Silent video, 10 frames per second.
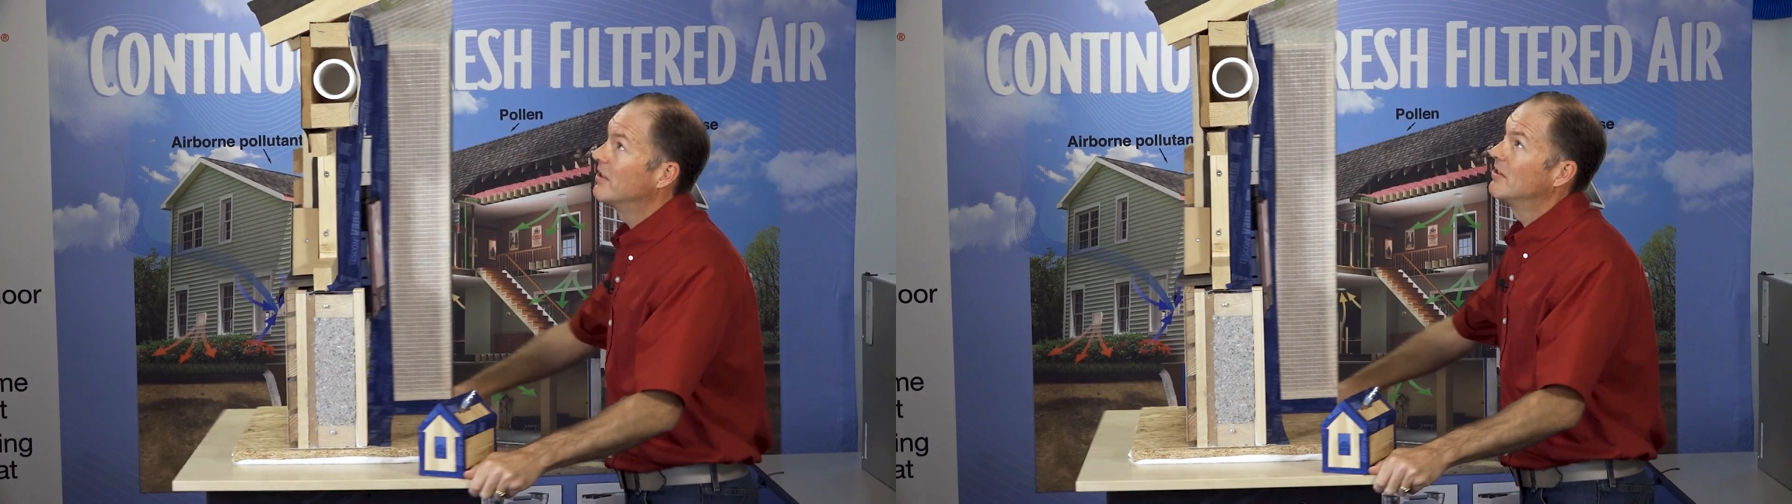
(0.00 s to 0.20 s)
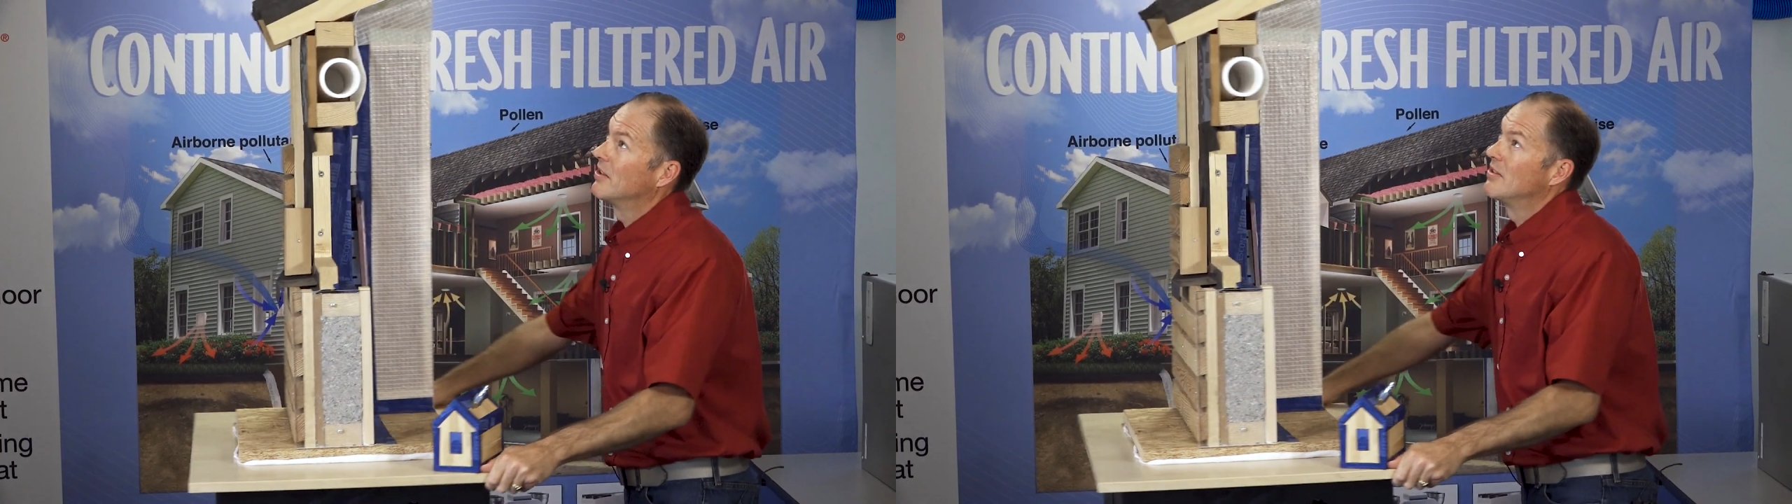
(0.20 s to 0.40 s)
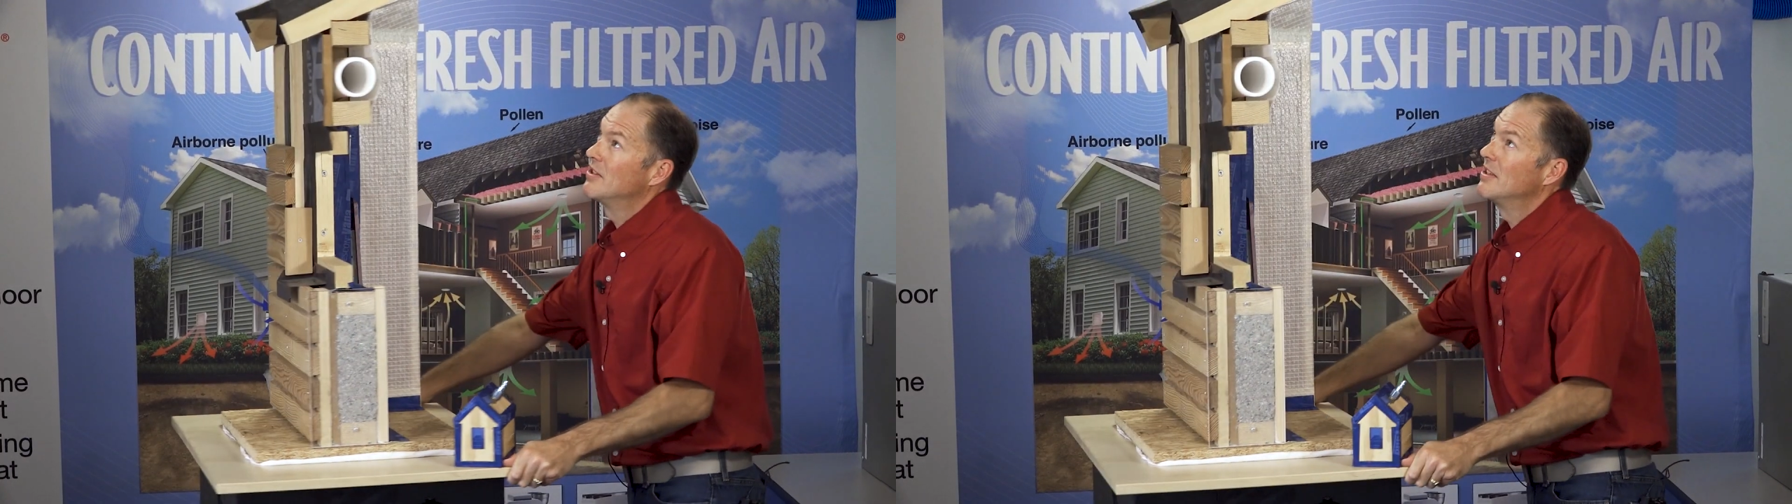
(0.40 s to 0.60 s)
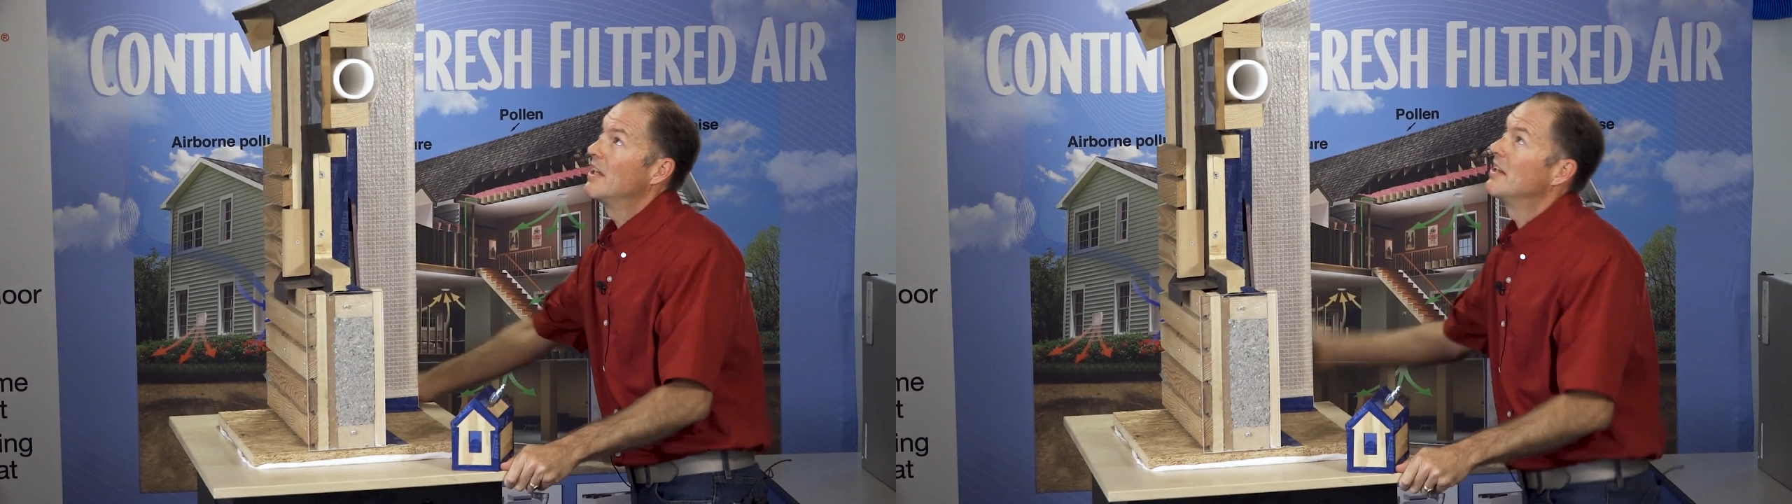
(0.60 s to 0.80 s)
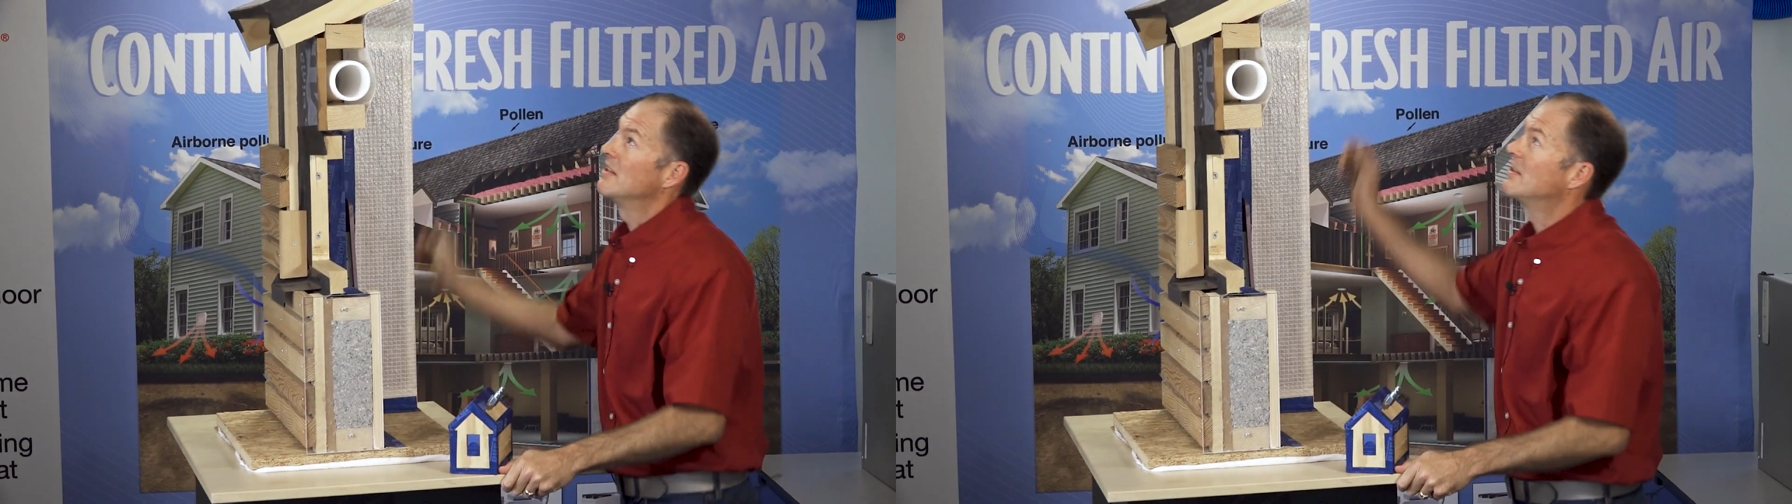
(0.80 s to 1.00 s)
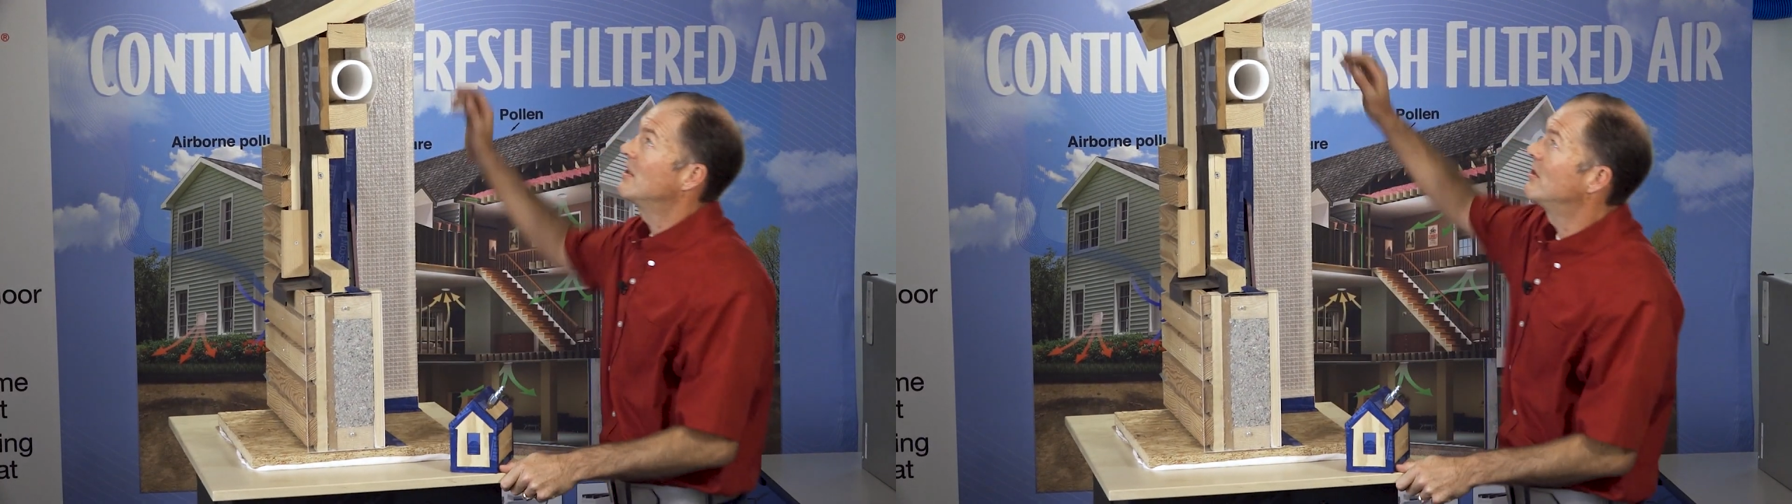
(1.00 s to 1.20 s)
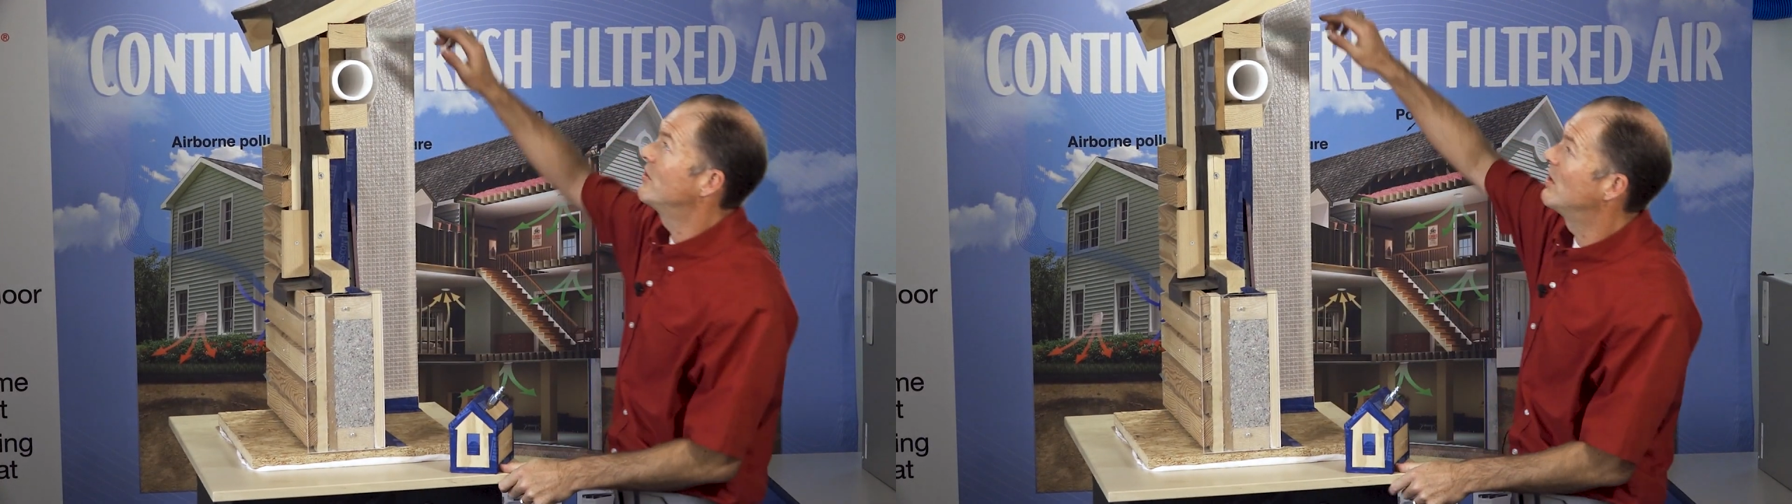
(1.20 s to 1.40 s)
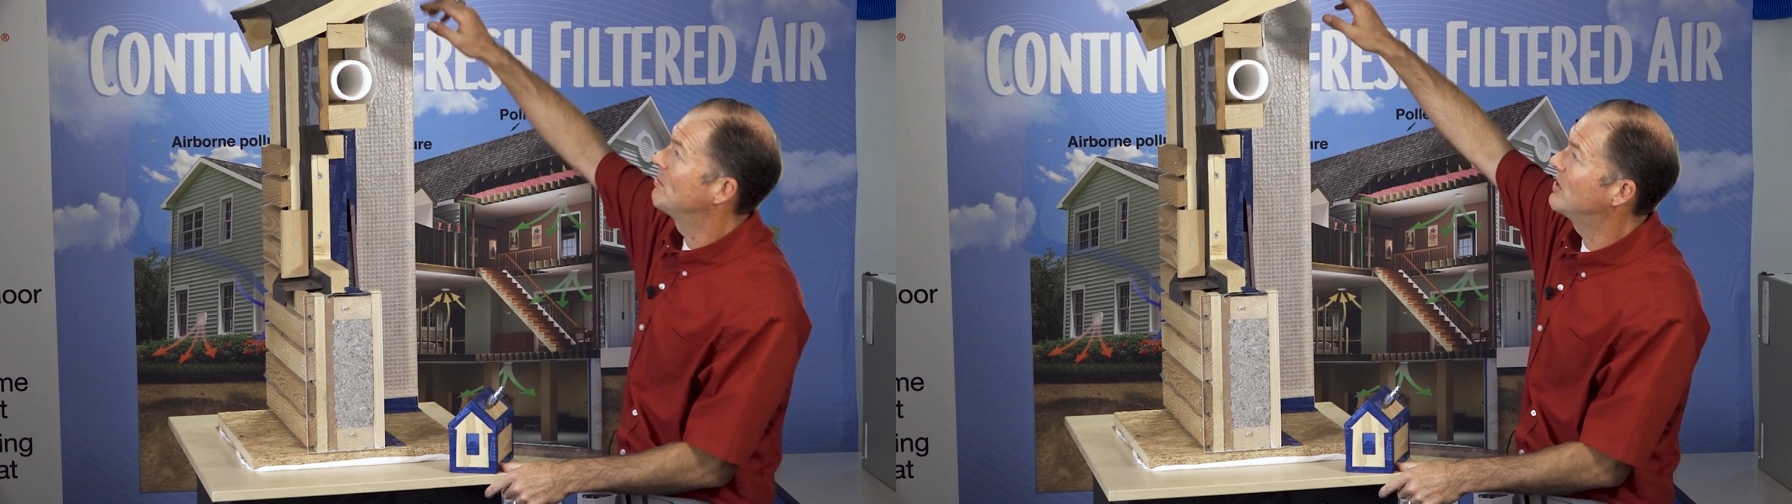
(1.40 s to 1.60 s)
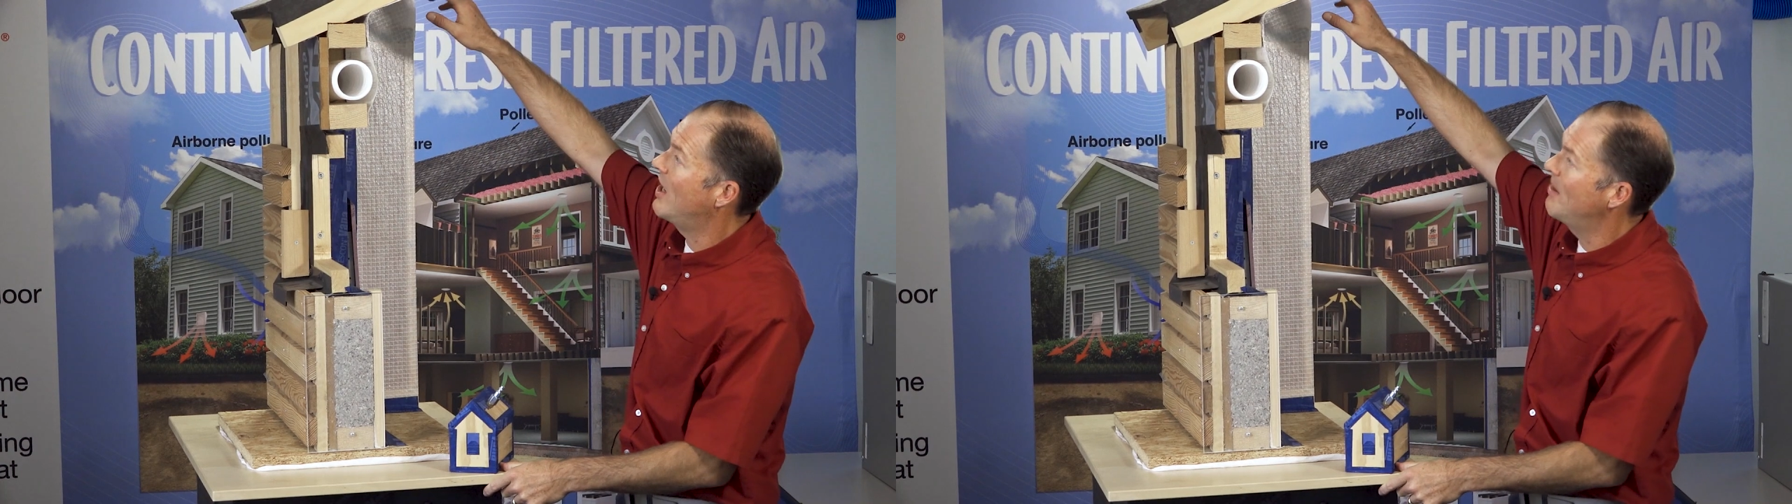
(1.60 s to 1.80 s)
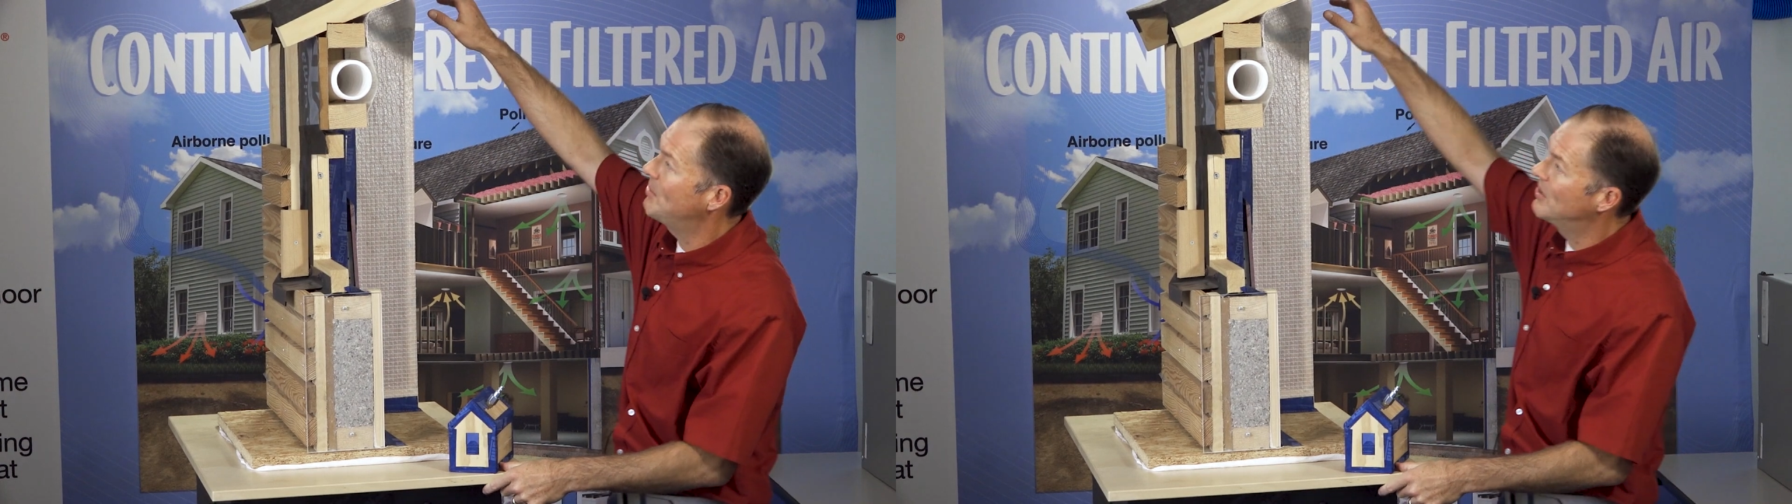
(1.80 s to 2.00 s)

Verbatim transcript: You can see that Intello up top